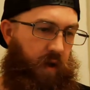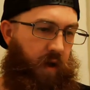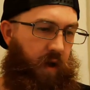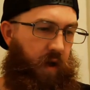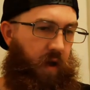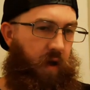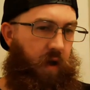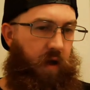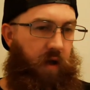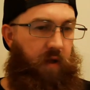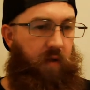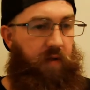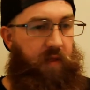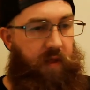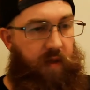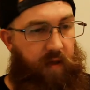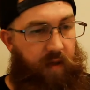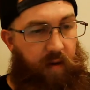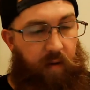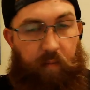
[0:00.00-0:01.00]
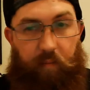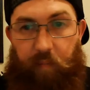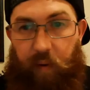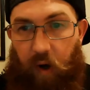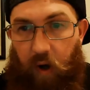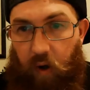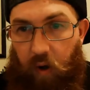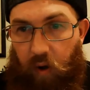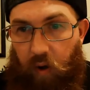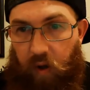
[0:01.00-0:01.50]
The
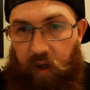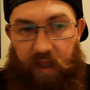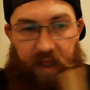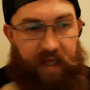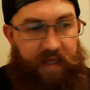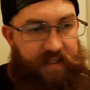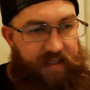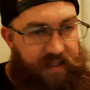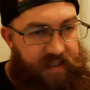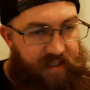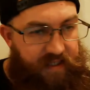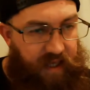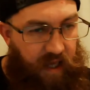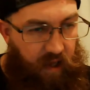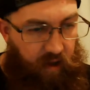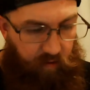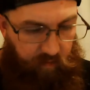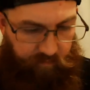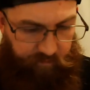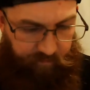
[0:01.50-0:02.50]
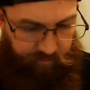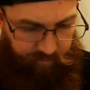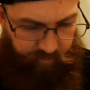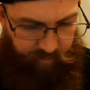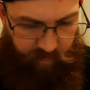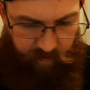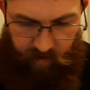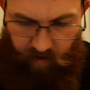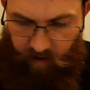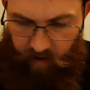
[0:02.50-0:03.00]
bowl
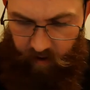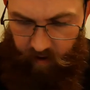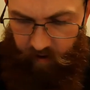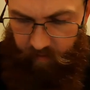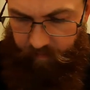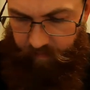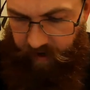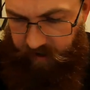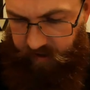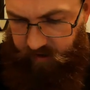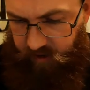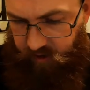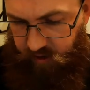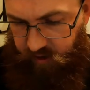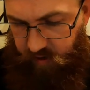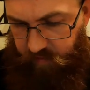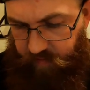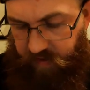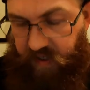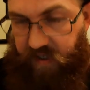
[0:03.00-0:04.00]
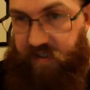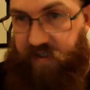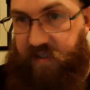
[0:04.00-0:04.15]
itself measures to be